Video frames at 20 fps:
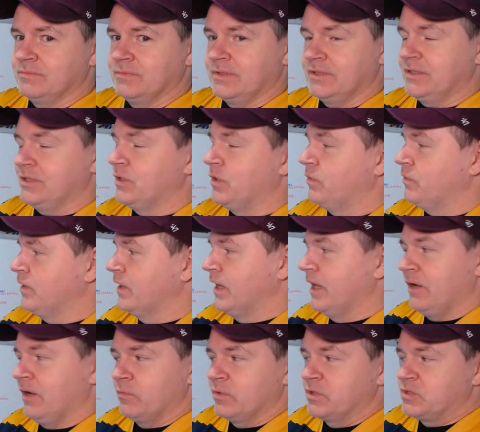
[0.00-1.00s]
you know,
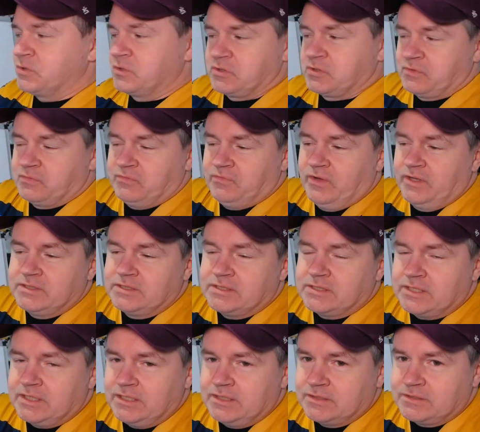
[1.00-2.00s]
which is a fun
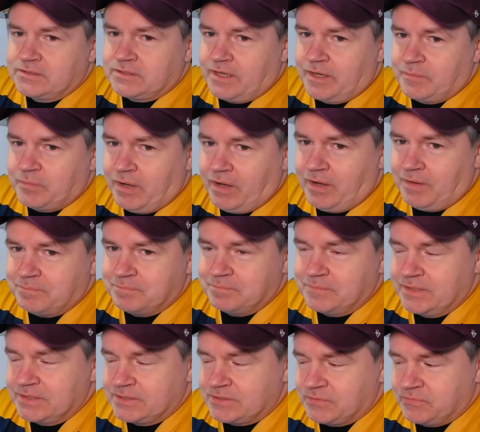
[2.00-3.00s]
scene in Time Cop.
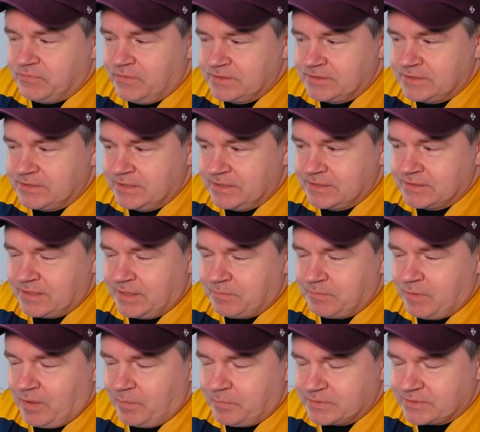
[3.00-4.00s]
It's a fun scene in Time
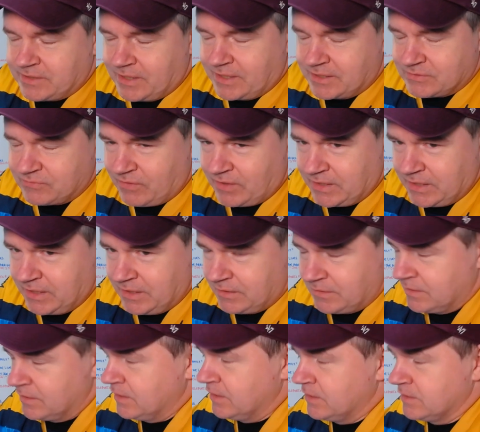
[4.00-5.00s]
Cop. It's less fun
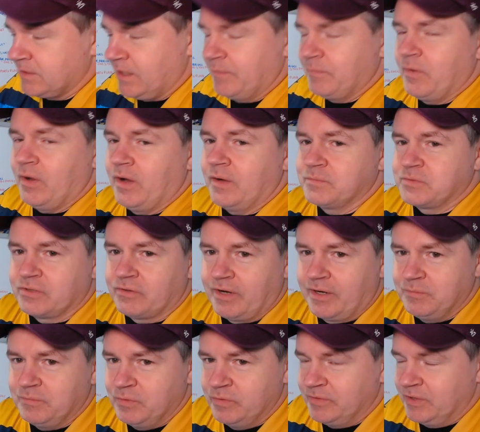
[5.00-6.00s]
here. Time Cop's a
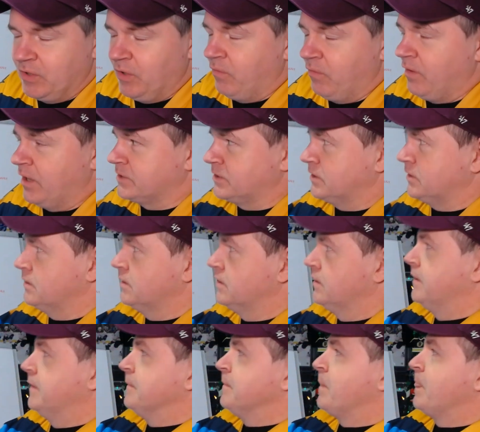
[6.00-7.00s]
great movie. Go watch it.
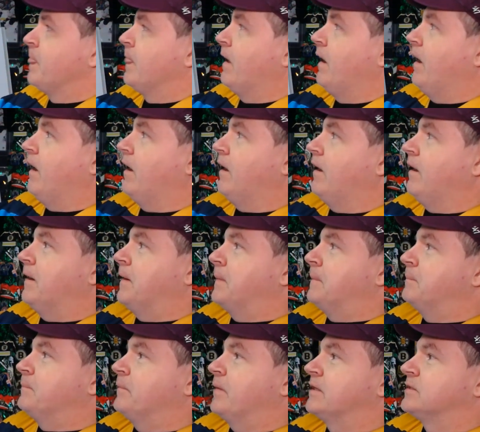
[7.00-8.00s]

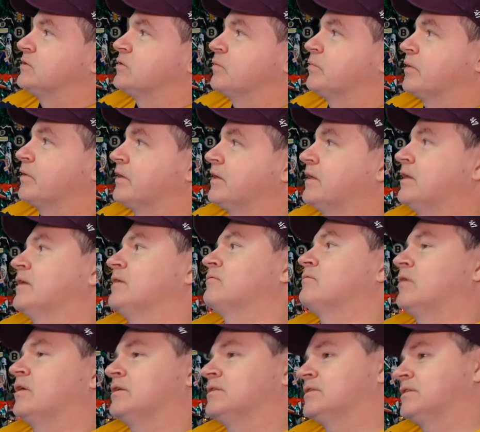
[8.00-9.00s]
And so Barry
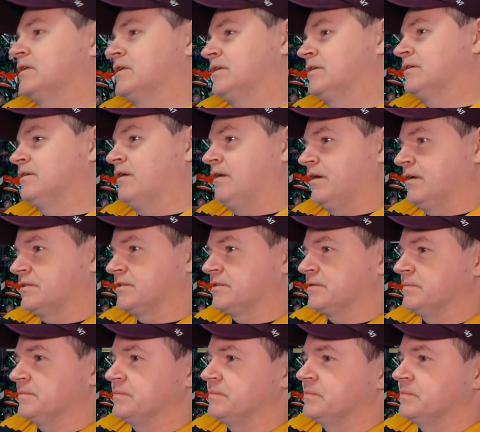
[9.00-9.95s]
runs in and hugs him.